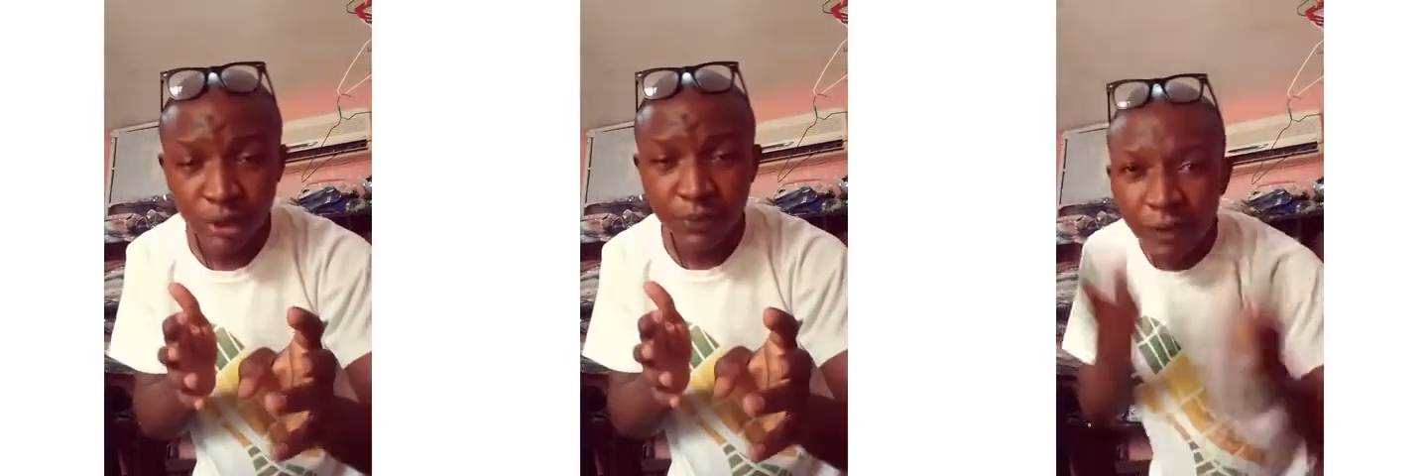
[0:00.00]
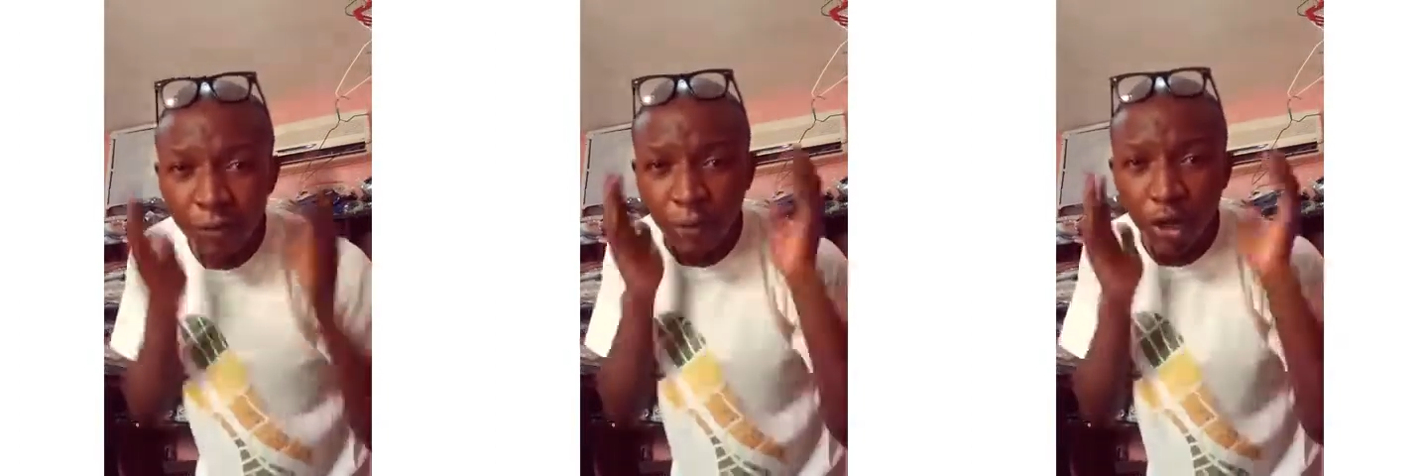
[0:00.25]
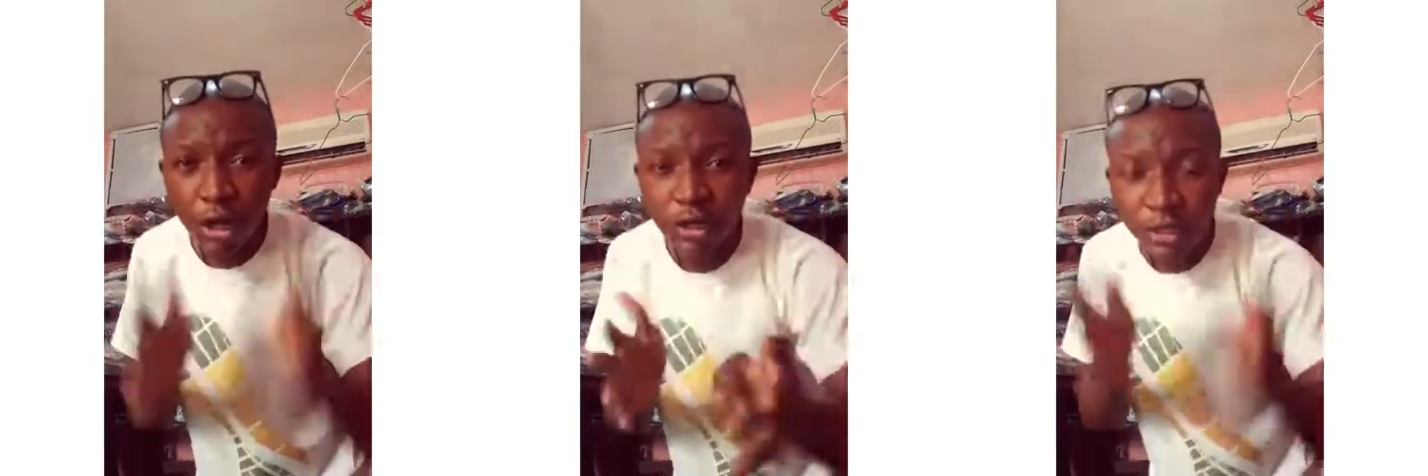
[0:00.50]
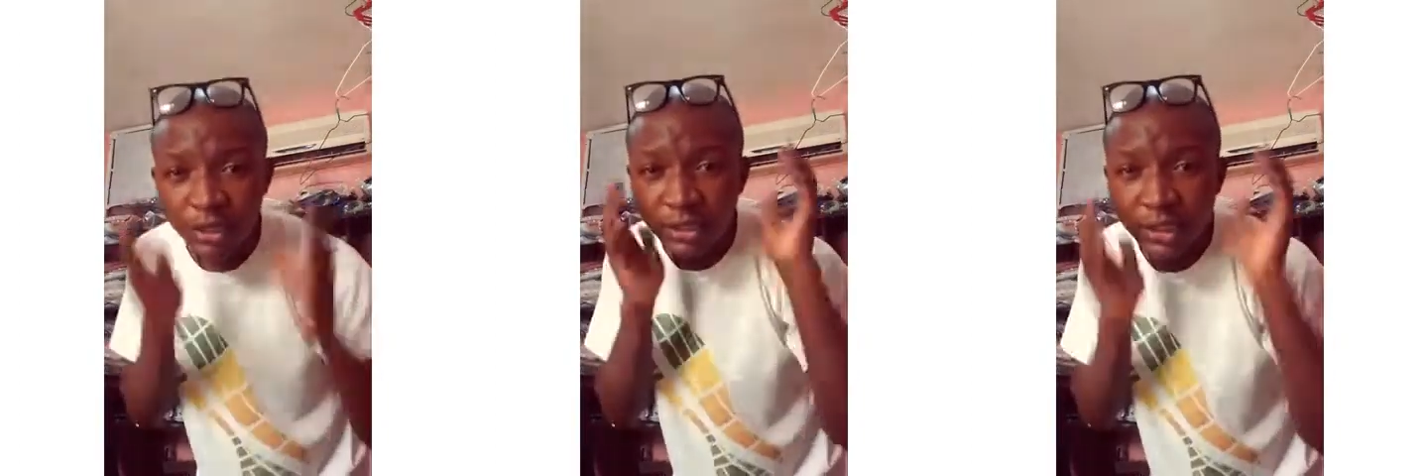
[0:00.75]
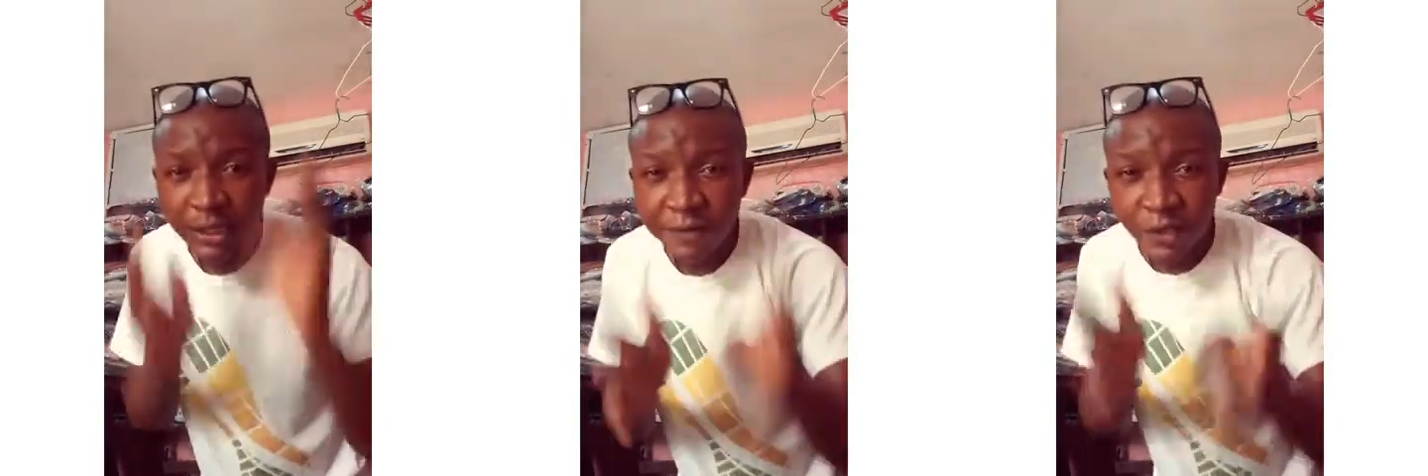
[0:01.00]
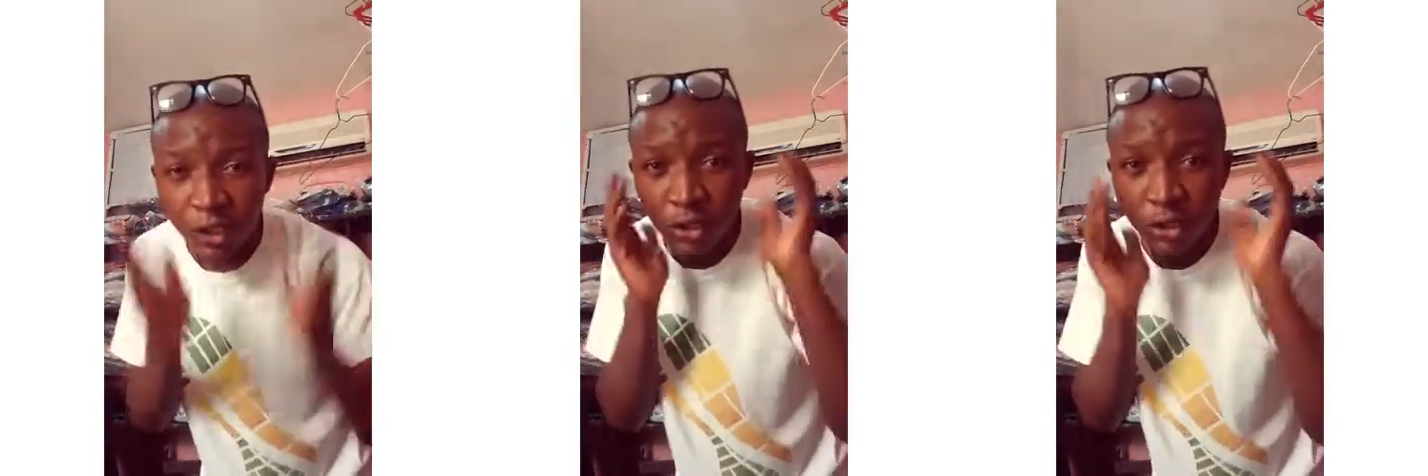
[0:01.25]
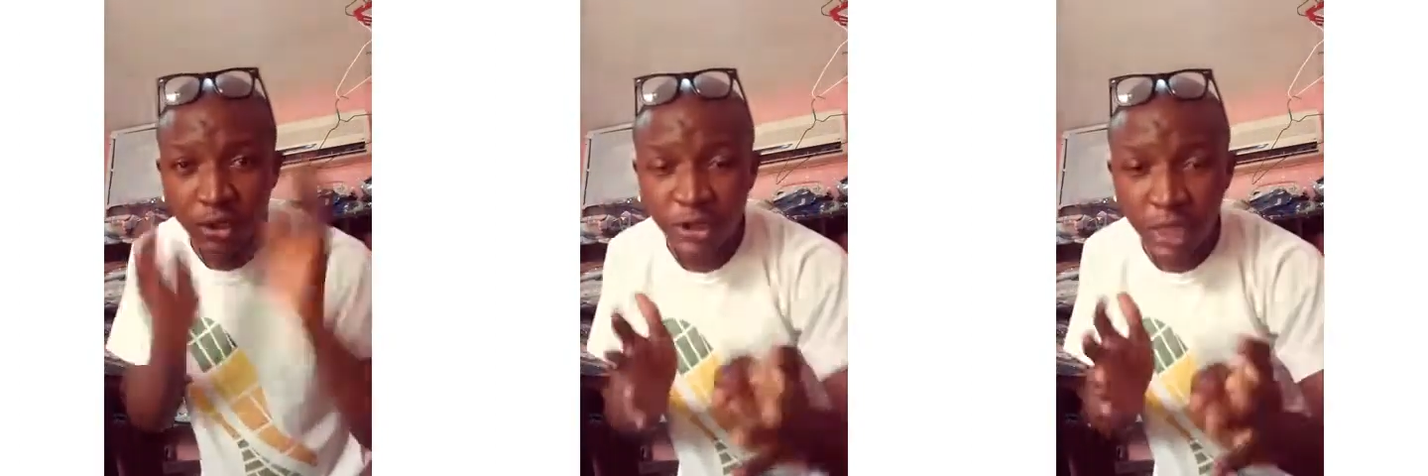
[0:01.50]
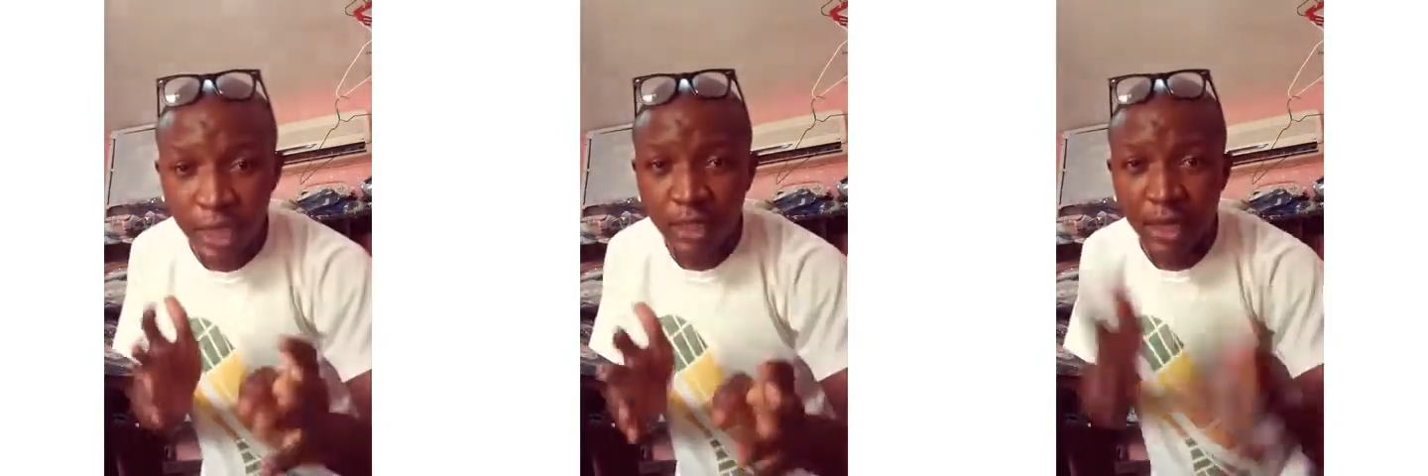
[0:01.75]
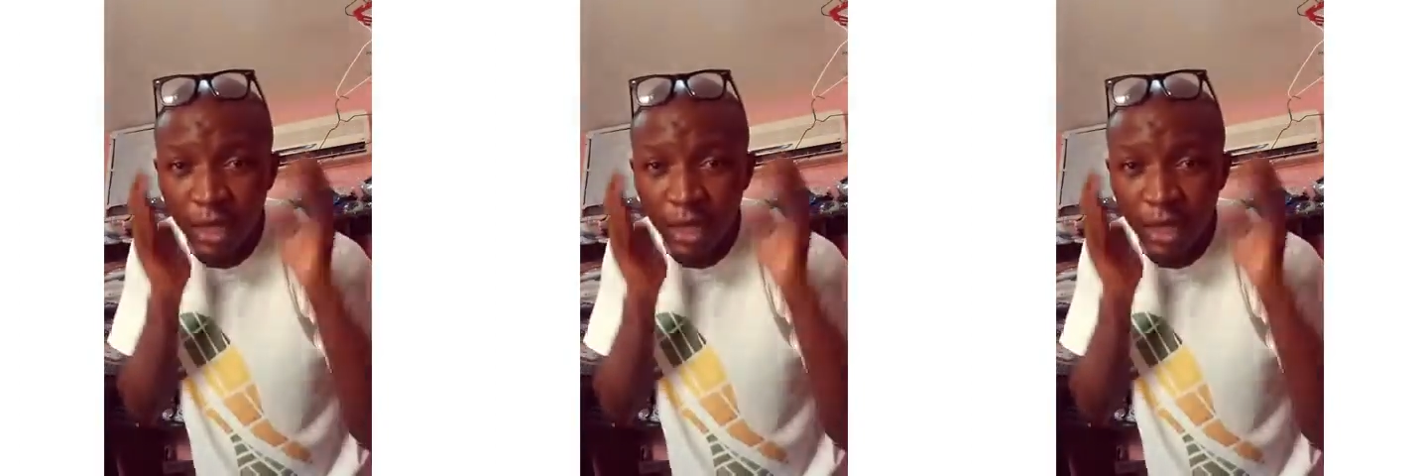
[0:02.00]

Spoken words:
Apart from all these safety concerns,